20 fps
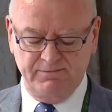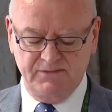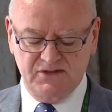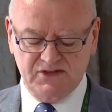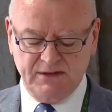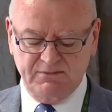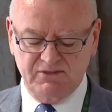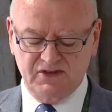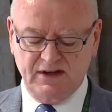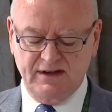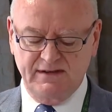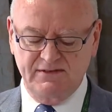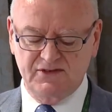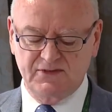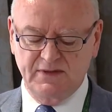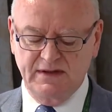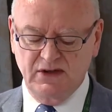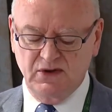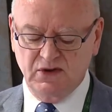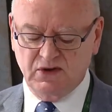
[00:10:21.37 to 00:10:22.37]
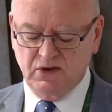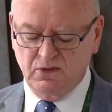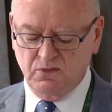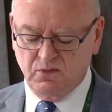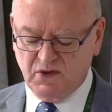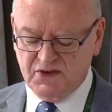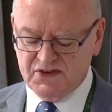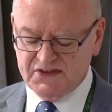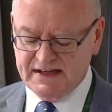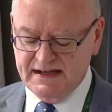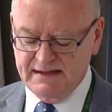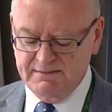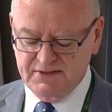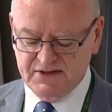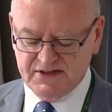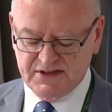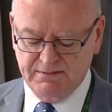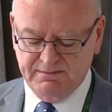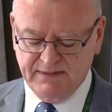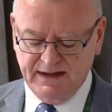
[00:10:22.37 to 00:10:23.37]
Sometimes we look at what
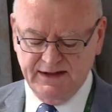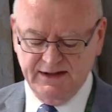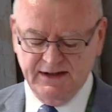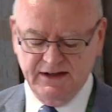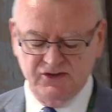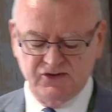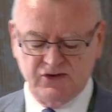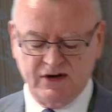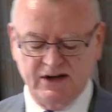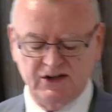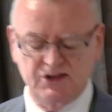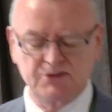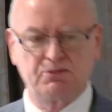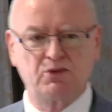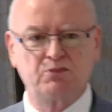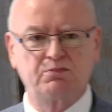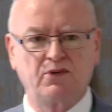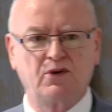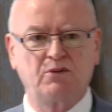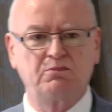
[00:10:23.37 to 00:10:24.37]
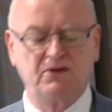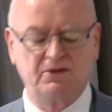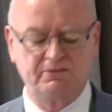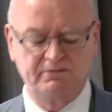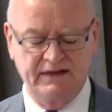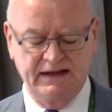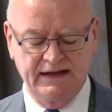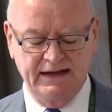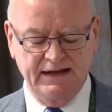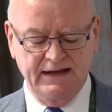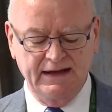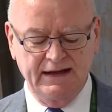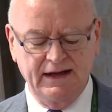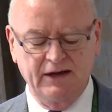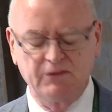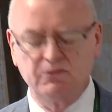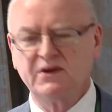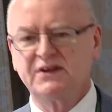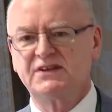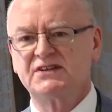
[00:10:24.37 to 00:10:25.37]
seems to be an intractable problem
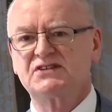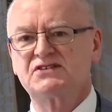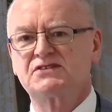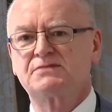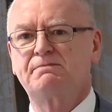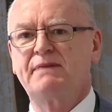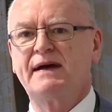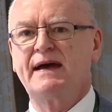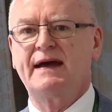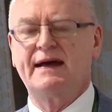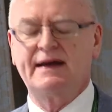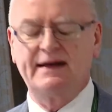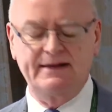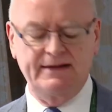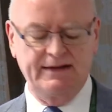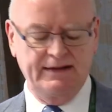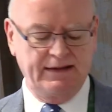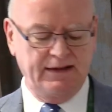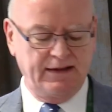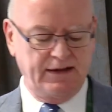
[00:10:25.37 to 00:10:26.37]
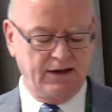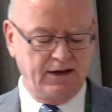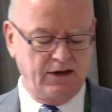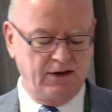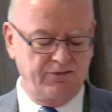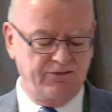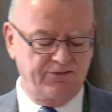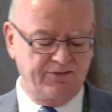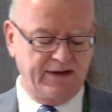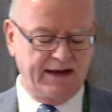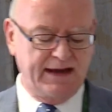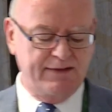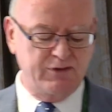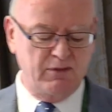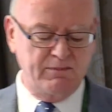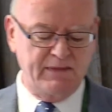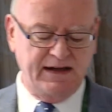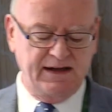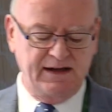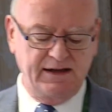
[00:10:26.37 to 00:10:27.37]
and we despair of
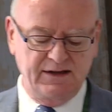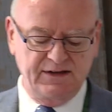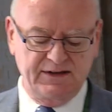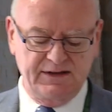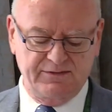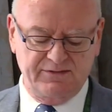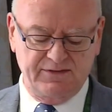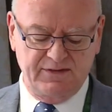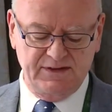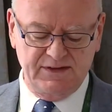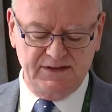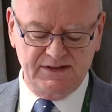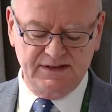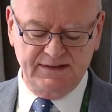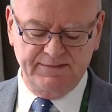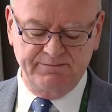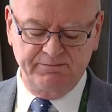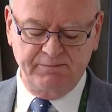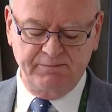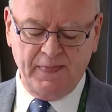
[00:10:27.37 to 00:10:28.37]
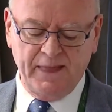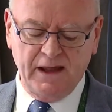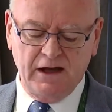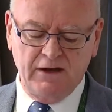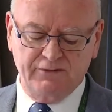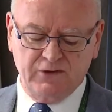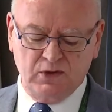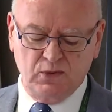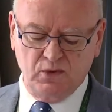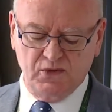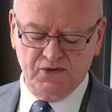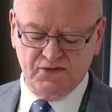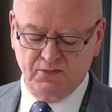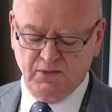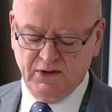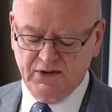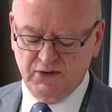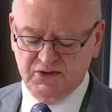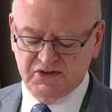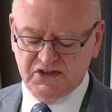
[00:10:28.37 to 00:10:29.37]
ever making a difference. Of course,
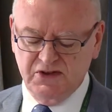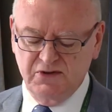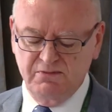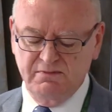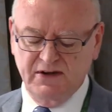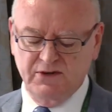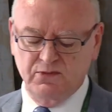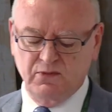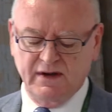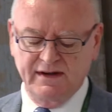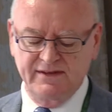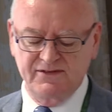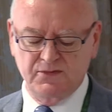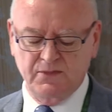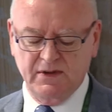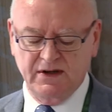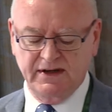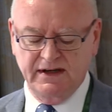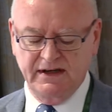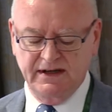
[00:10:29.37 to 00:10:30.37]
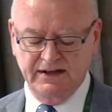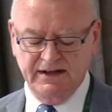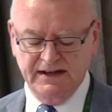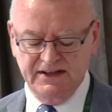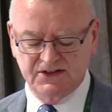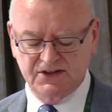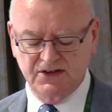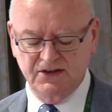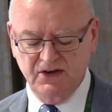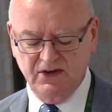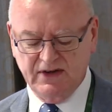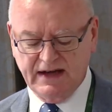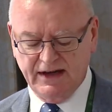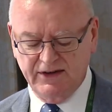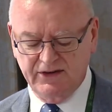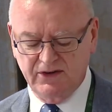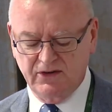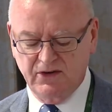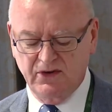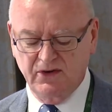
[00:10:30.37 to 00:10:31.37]
one or two midwives working in eastern
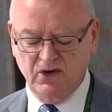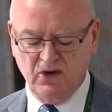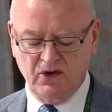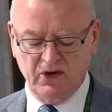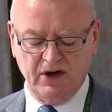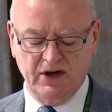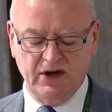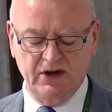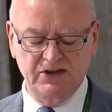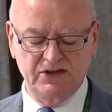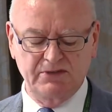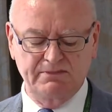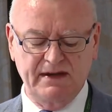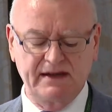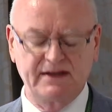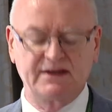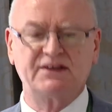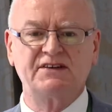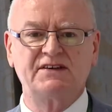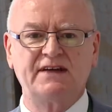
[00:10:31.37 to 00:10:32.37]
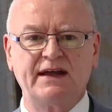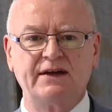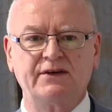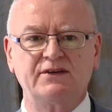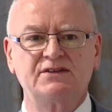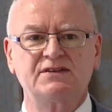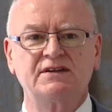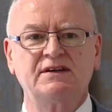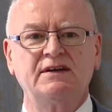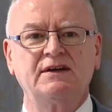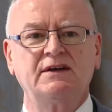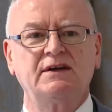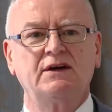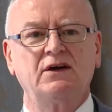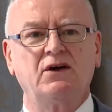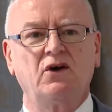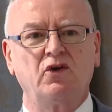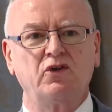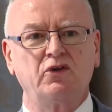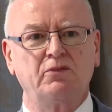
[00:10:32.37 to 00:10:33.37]
Uganda are not going to make a dent
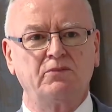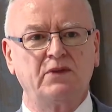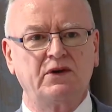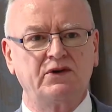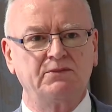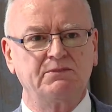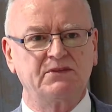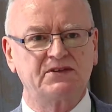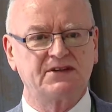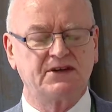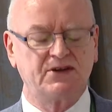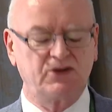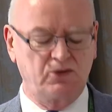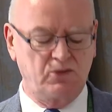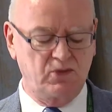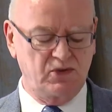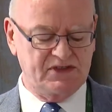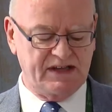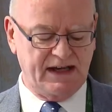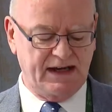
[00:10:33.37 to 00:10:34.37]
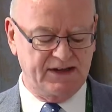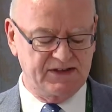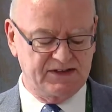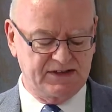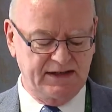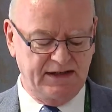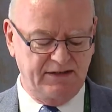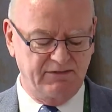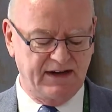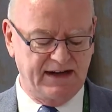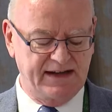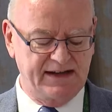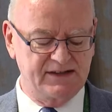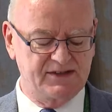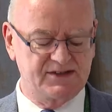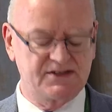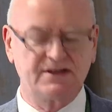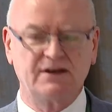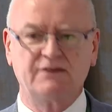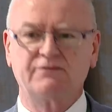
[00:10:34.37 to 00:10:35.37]
on the maternal mortality
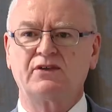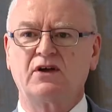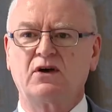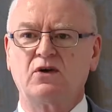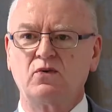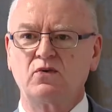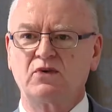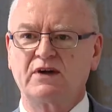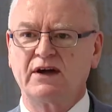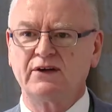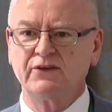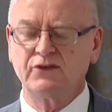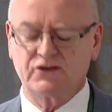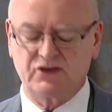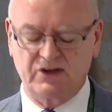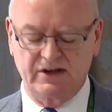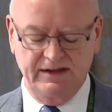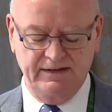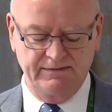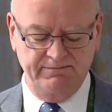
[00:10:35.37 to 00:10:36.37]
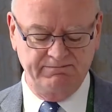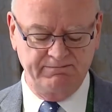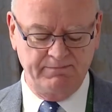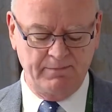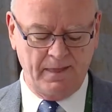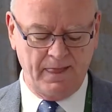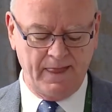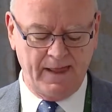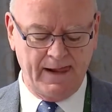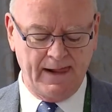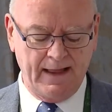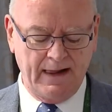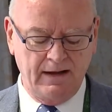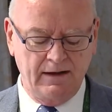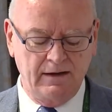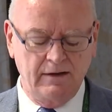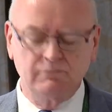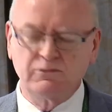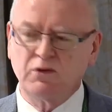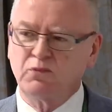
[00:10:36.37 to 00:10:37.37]
rates of the whole country.
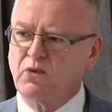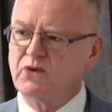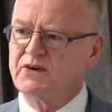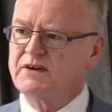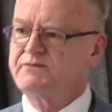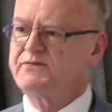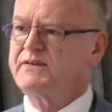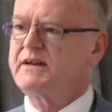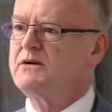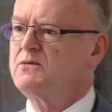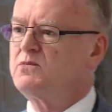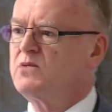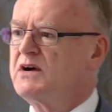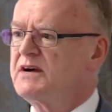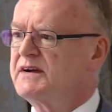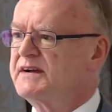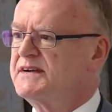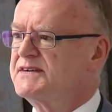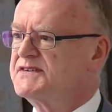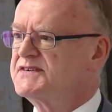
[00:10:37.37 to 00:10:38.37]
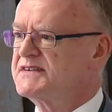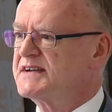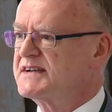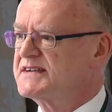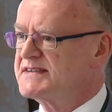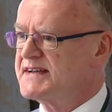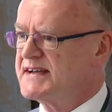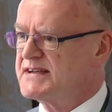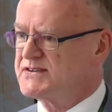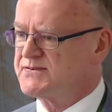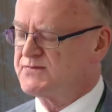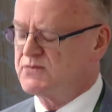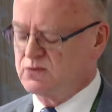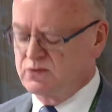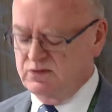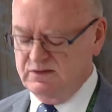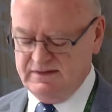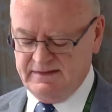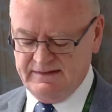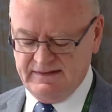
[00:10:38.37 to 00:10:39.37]
But what if their work is successful?